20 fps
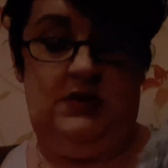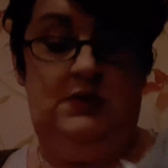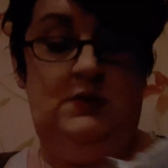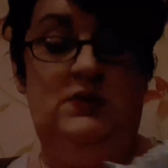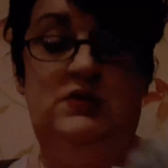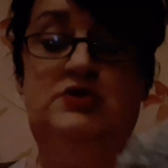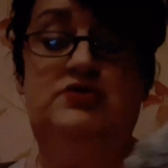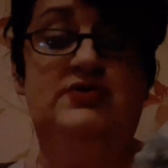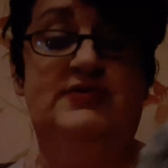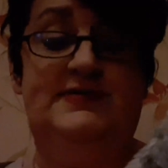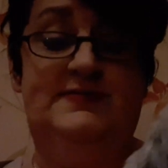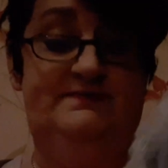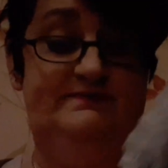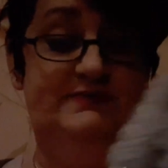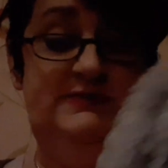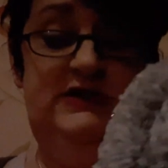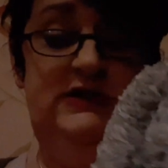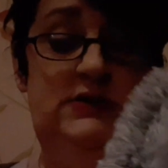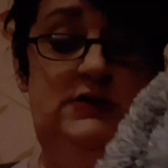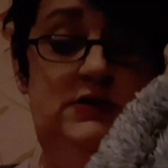Which,
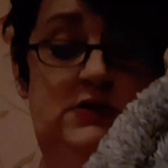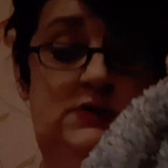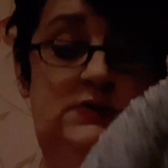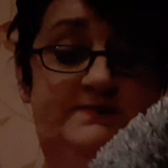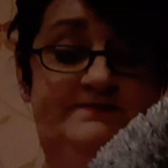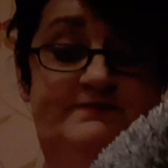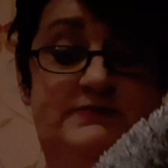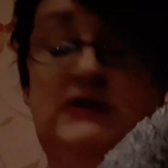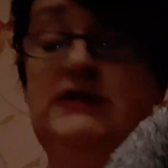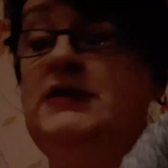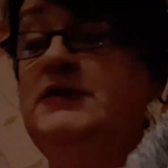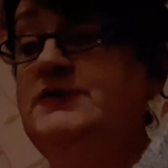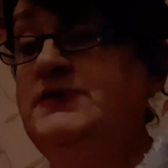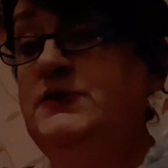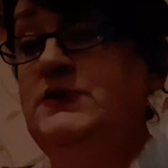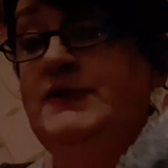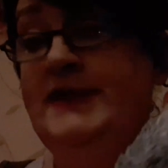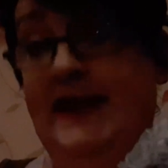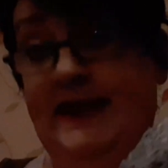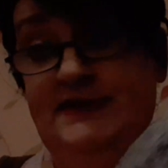you know, I can
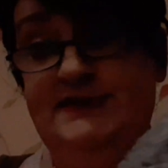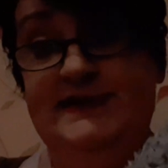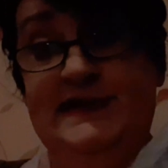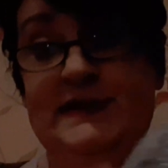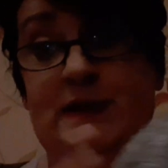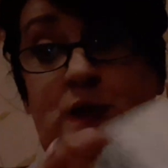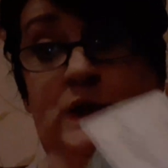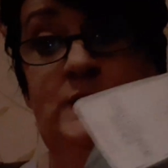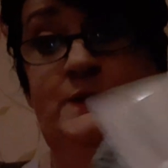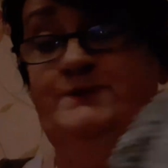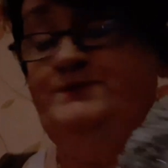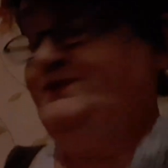do that too.